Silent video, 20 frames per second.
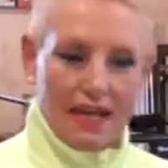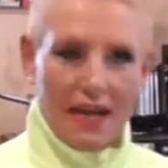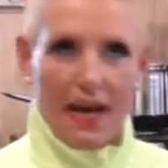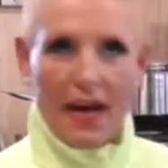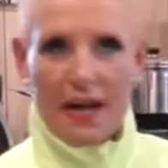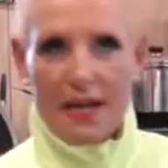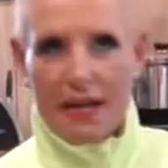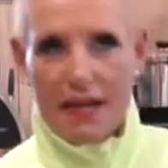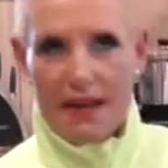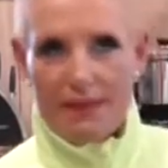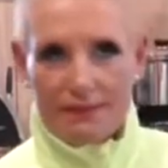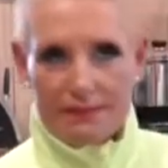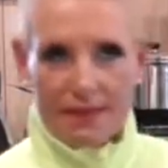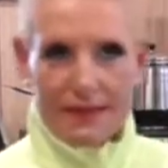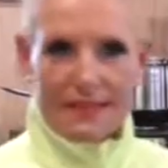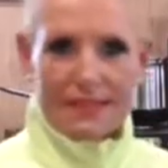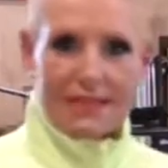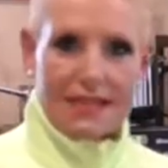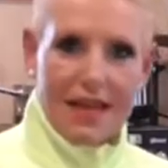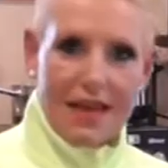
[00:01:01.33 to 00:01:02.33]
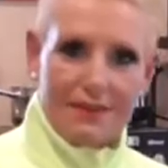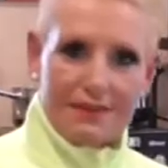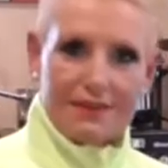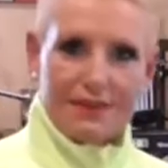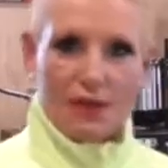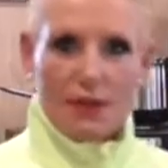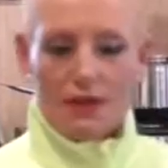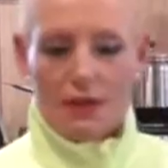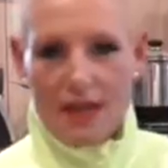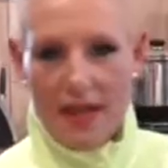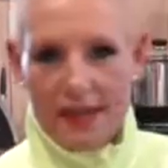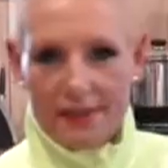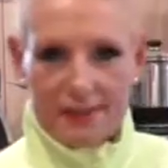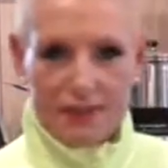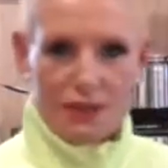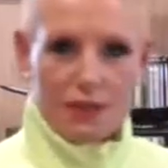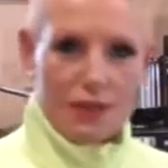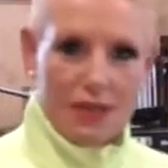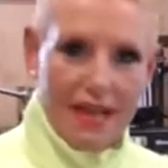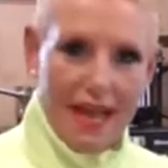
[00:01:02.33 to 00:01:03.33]
can't have, mustn't have, don't have,
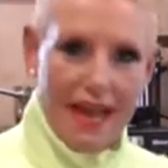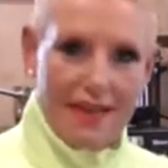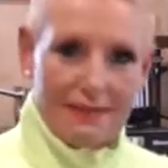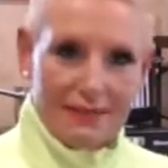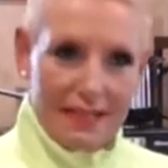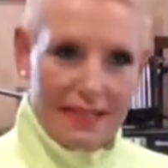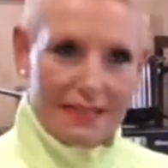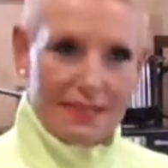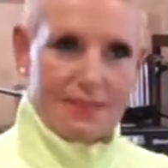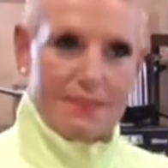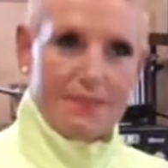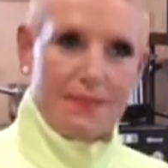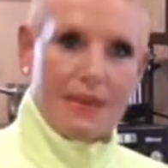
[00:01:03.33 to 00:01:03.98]
shouldn't have, and there's a